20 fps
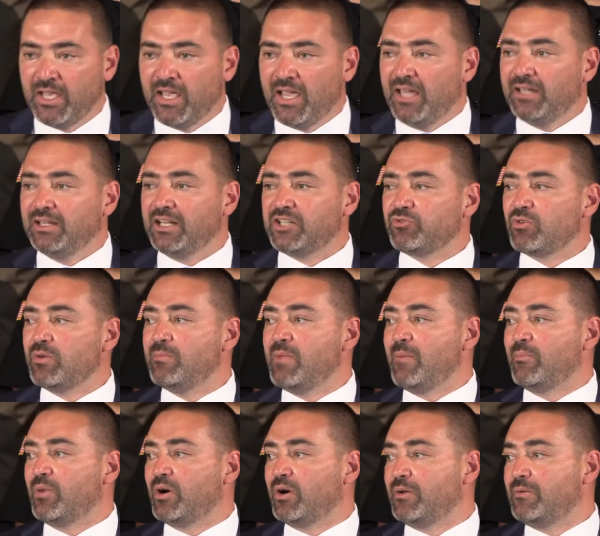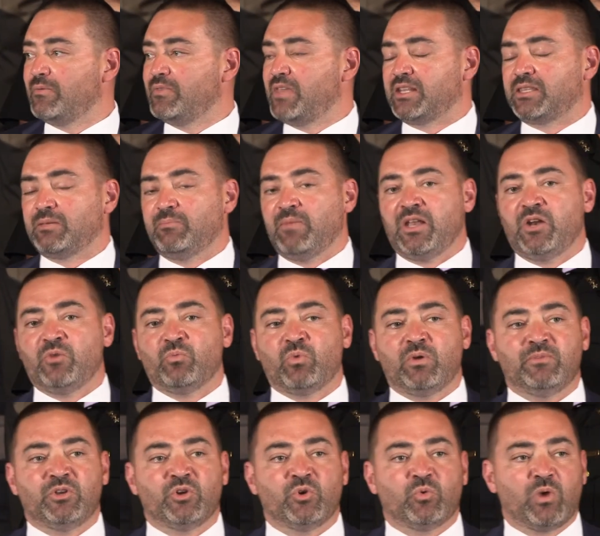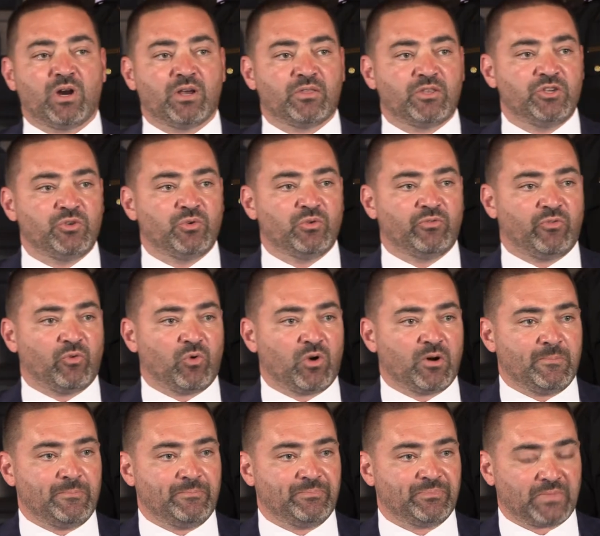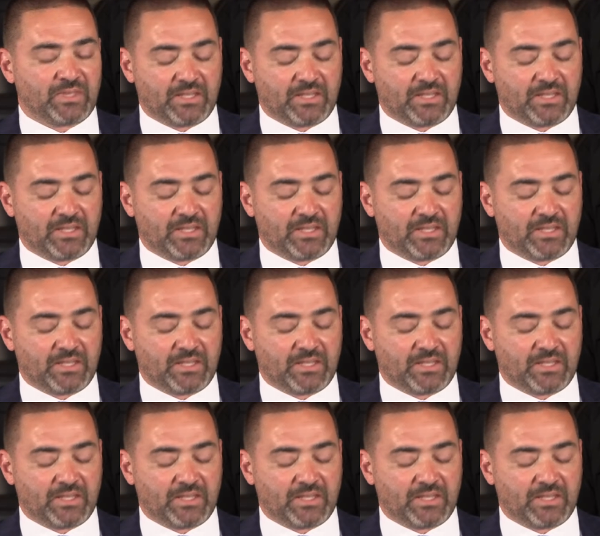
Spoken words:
And let's remember that the men and women who wear the uniform,